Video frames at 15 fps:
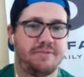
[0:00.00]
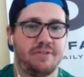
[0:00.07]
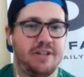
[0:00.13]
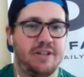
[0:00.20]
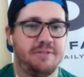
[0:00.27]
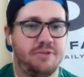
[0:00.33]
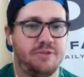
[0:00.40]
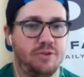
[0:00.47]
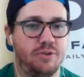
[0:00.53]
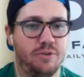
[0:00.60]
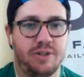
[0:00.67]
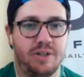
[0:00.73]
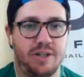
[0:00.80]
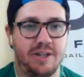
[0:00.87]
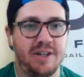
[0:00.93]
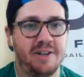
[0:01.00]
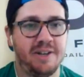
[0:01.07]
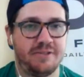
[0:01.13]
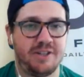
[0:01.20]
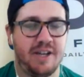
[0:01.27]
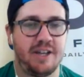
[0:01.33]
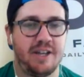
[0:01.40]
am too. And, and
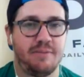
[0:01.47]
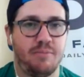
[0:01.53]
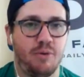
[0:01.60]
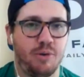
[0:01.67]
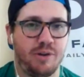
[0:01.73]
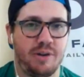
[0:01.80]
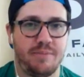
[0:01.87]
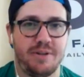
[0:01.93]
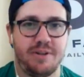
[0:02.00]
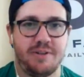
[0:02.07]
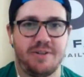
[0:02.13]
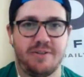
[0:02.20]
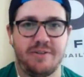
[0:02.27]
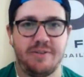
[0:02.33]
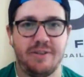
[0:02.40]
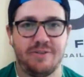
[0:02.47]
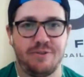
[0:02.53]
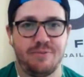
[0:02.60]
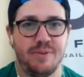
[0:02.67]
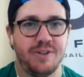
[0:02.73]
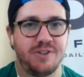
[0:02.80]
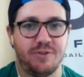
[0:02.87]
obviously Adam Morgan, I mean, as you
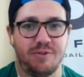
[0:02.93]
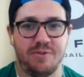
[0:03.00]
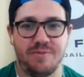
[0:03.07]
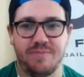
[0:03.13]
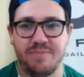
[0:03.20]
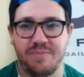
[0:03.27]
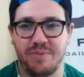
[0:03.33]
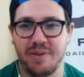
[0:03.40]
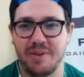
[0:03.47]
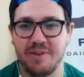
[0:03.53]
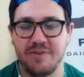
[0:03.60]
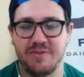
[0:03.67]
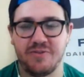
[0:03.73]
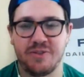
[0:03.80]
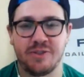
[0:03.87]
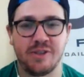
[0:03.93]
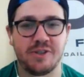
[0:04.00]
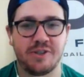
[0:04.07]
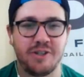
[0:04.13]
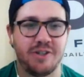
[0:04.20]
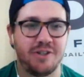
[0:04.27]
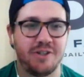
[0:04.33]
mentioned, such
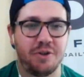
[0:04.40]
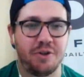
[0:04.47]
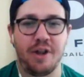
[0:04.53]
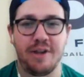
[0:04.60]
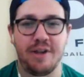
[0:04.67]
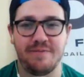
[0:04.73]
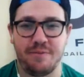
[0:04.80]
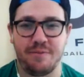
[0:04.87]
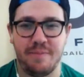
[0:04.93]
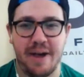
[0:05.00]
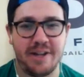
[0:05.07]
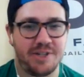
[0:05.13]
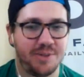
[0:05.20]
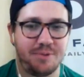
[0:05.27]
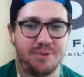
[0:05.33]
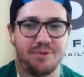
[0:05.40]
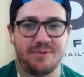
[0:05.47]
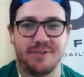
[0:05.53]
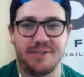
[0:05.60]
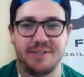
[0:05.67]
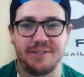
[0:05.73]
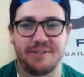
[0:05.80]
a delightful matchup when you
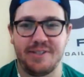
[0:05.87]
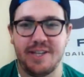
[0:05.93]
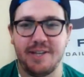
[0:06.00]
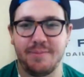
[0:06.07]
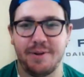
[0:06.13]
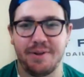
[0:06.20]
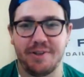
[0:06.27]
see his name on the